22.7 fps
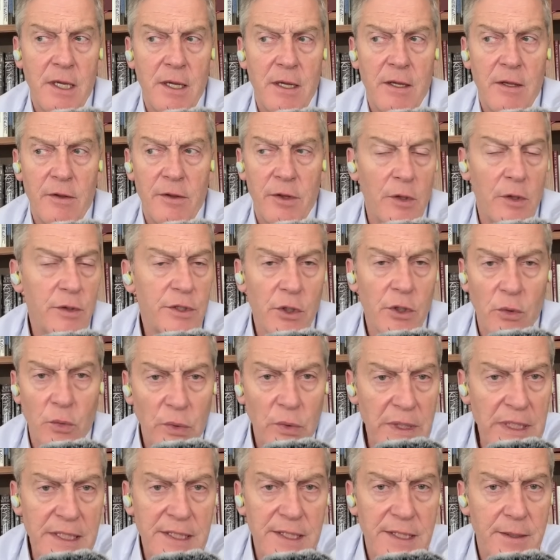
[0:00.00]
those are
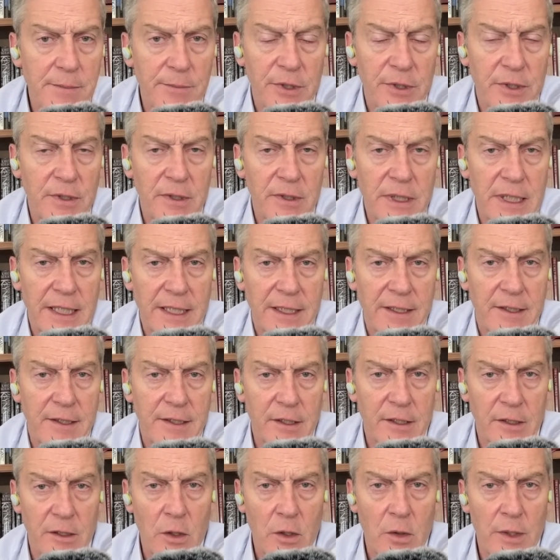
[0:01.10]
reasonable, like,
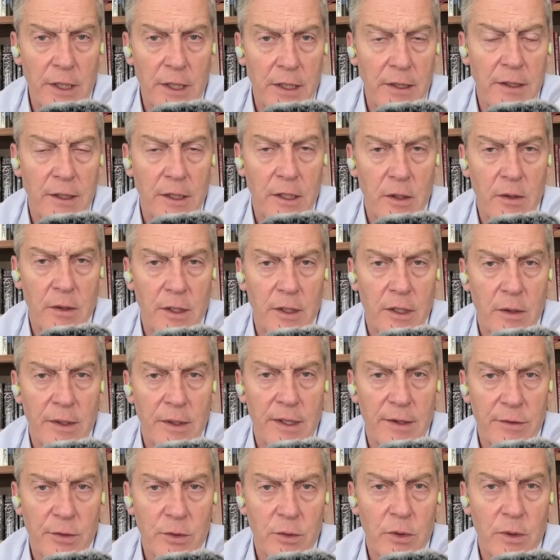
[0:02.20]
going
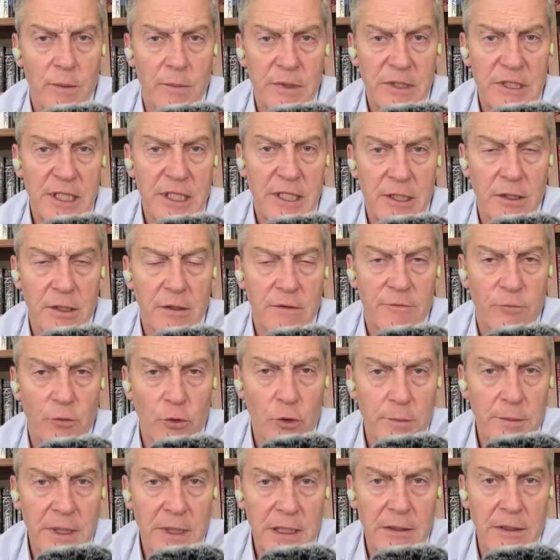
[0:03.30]
through a particular
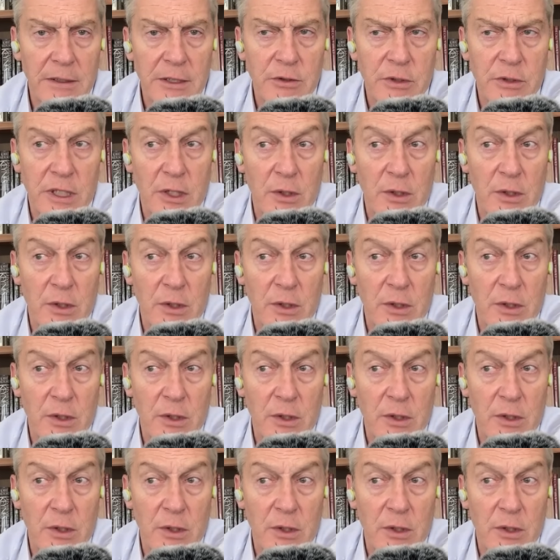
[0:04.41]
formulary drug,